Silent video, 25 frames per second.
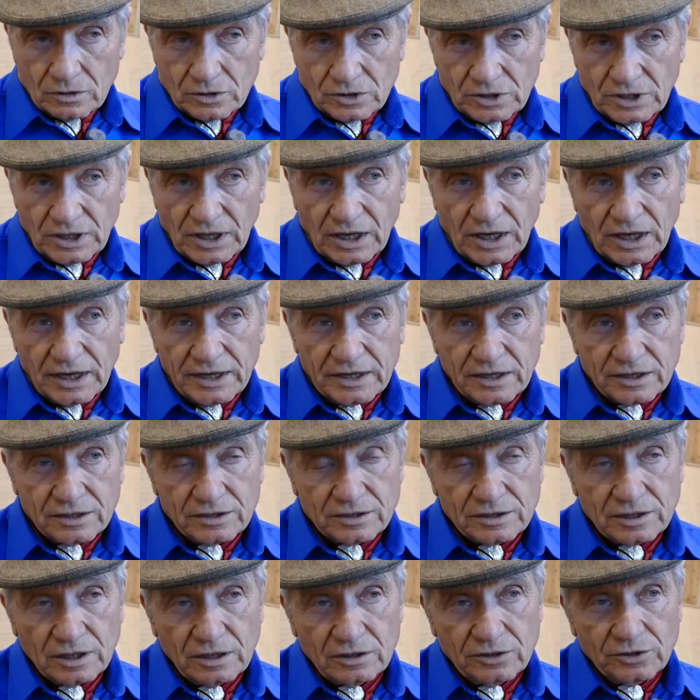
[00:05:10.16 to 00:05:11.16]
Yeah, I can
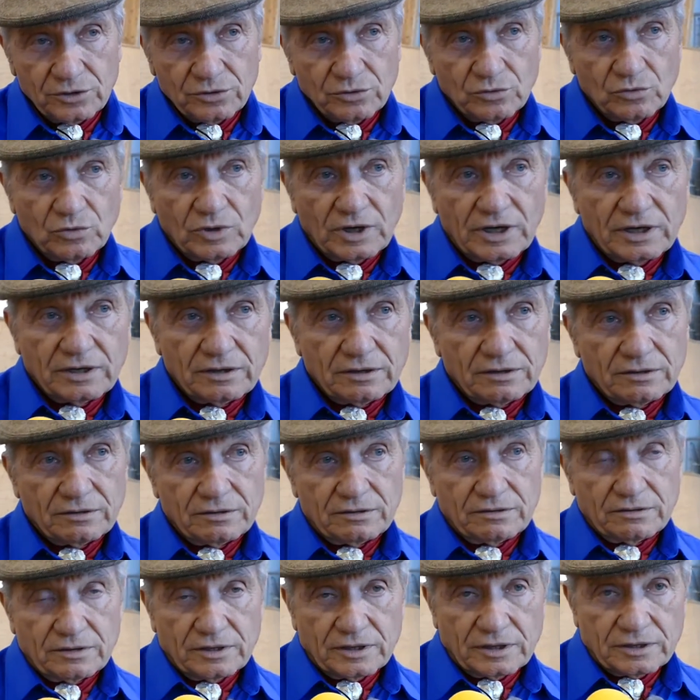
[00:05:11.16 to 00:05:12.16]
tell you one
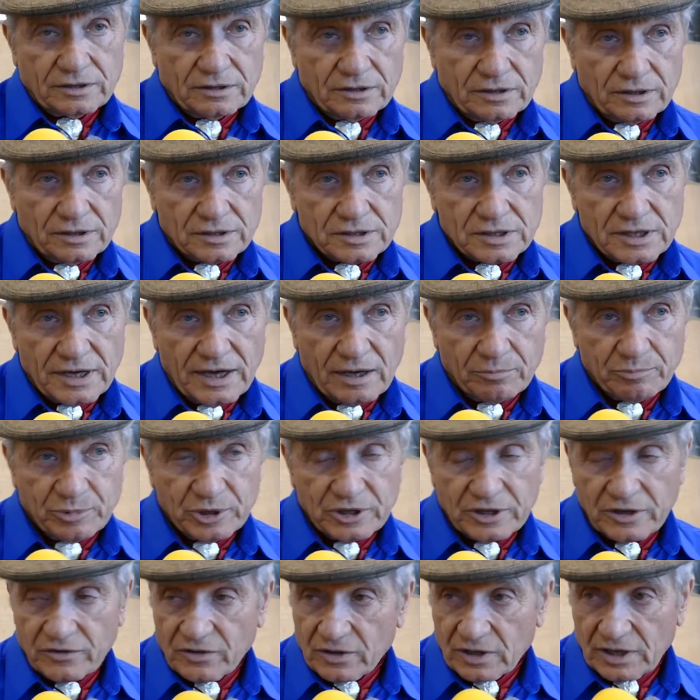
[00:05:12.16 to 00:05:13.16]
that has happened
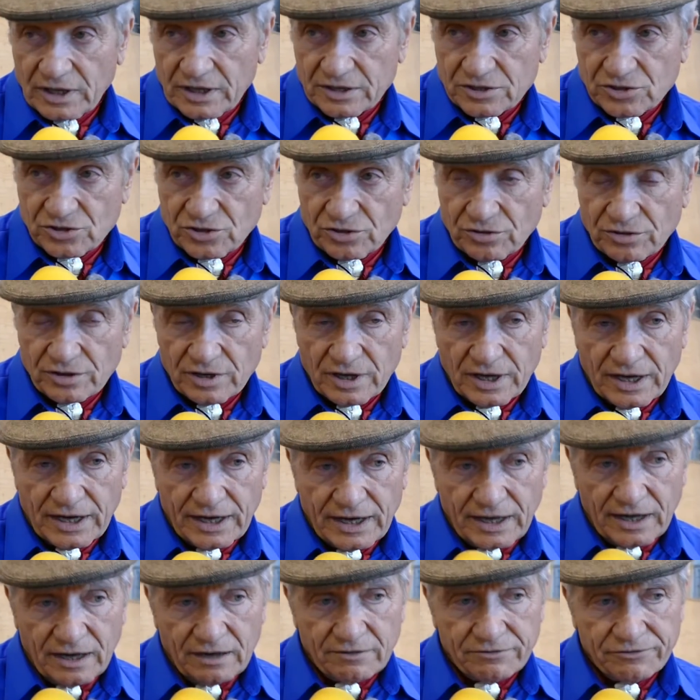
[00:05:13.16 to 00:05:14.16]
in the last year and a
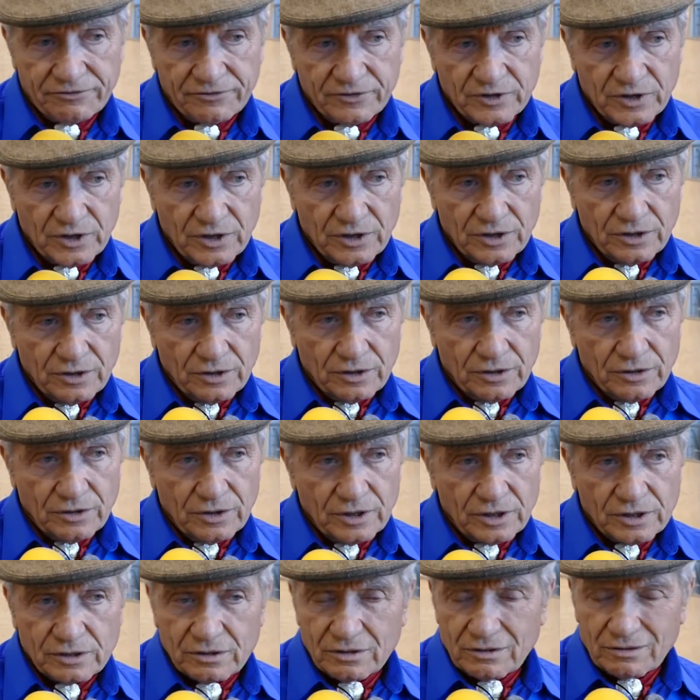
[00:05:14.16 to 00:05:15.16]
half
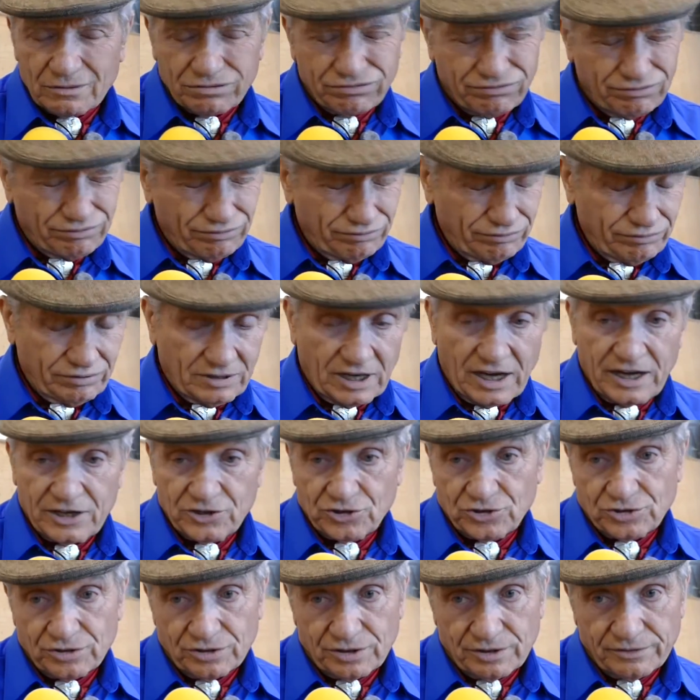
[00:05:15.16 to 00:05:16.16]
that I
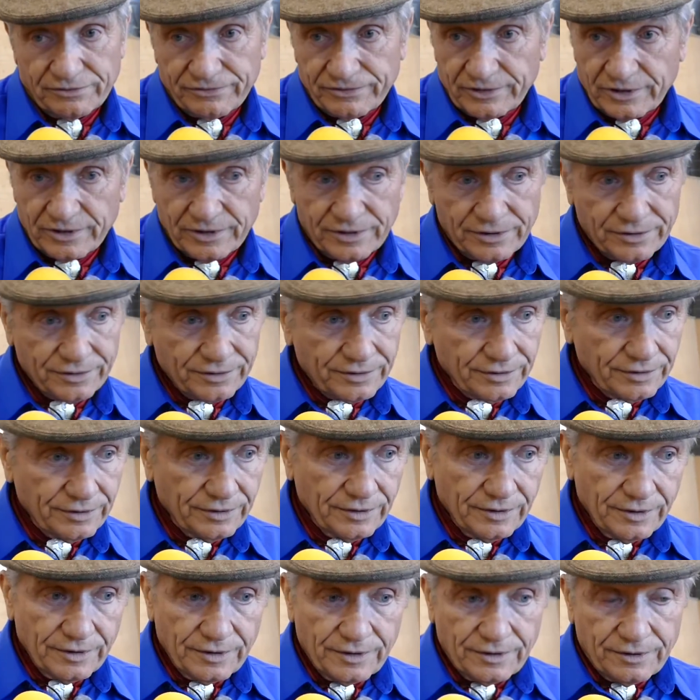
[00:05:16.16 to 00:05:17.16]
should have learned
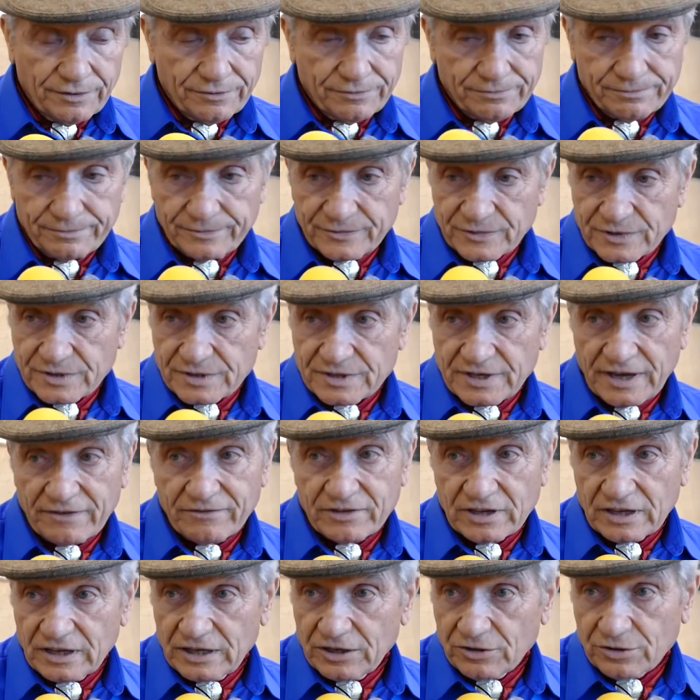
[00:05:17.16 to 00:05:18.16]

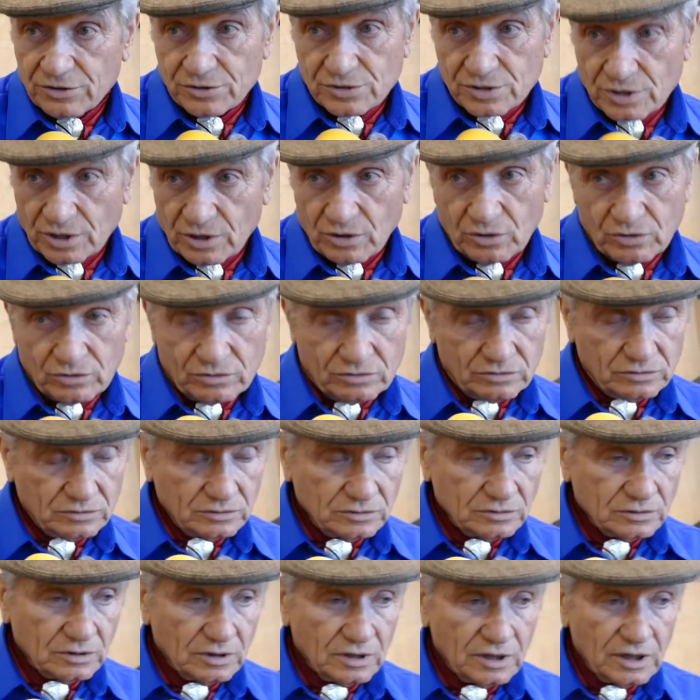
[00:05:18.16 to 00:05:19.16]
70 years ago.
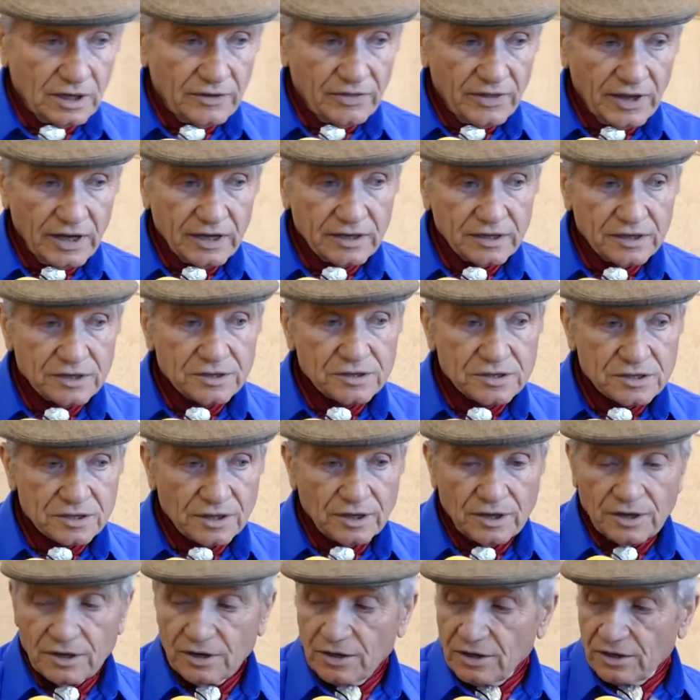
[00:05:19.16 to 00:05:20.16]
And that is,
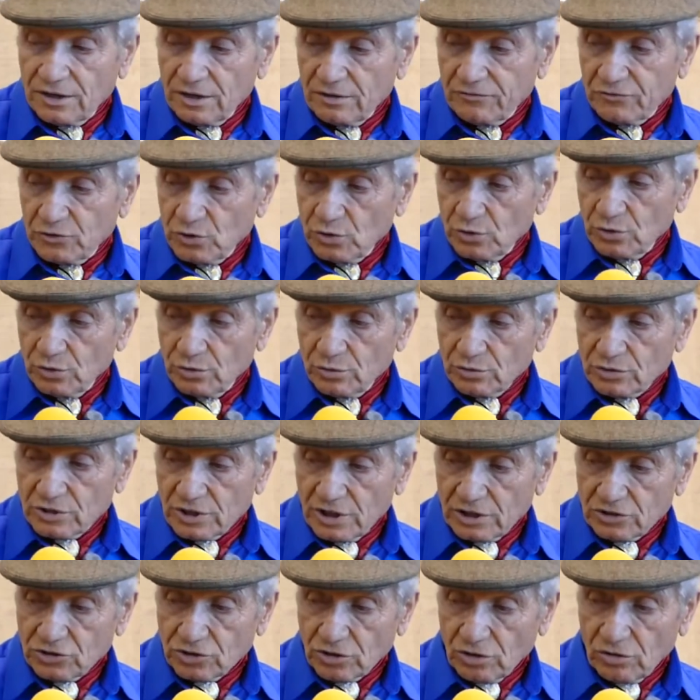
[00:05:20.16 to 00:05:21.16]
if you
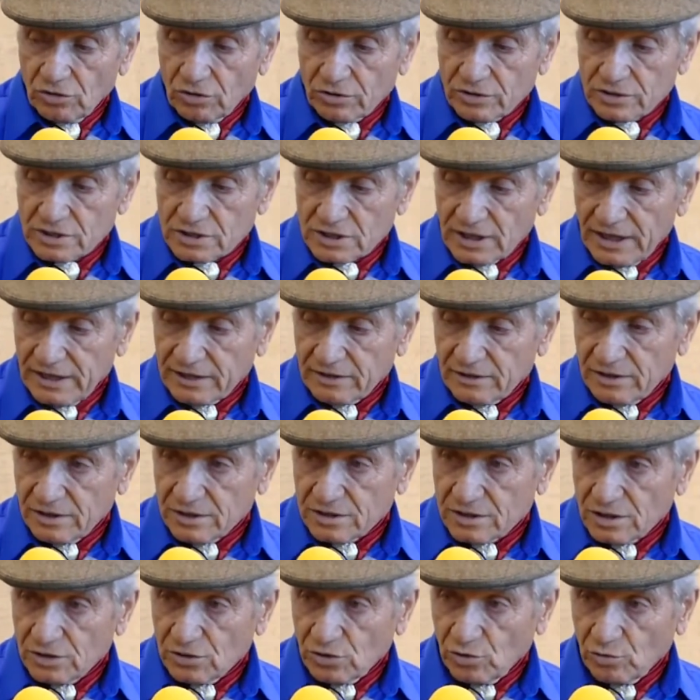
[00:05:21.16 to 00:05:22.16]
touch a horse like
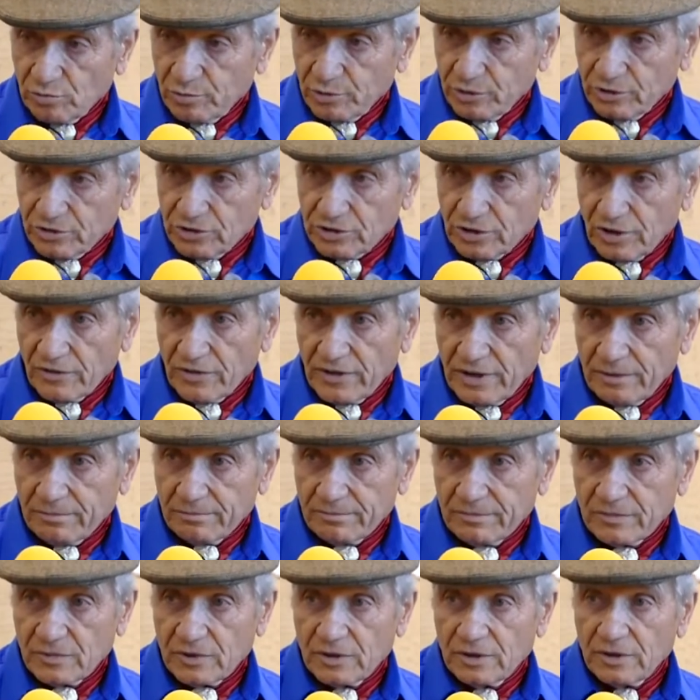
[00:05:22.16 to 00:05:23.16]
this and you push on them,
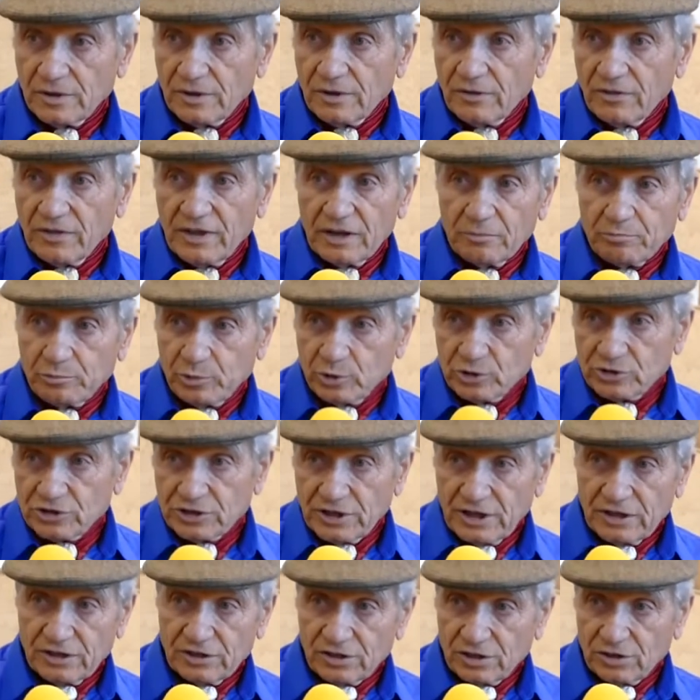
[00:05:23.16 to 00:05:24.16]
they push
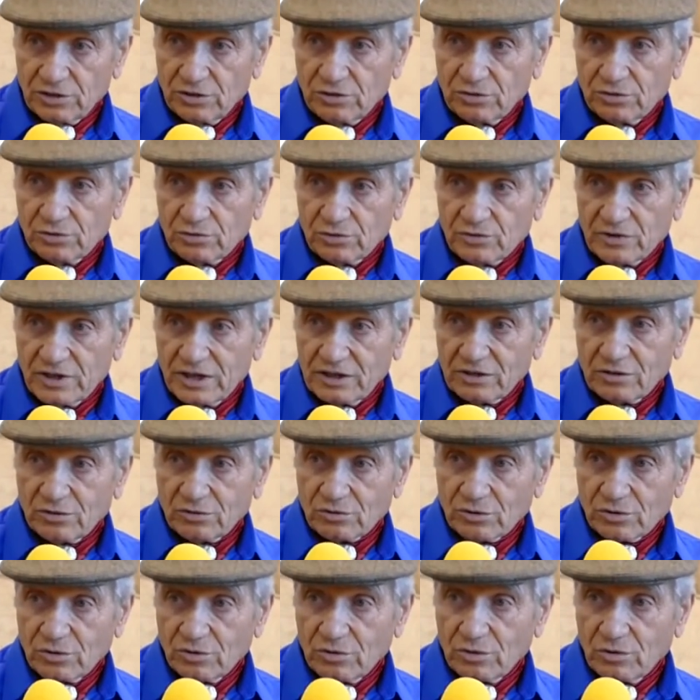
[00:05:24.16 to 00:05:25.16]
into you. They
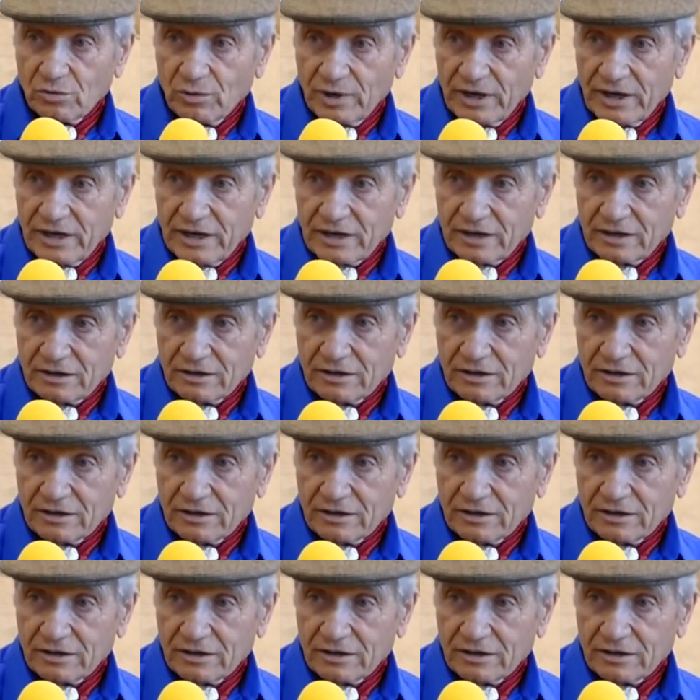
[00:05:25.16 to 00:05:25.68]
don't go away.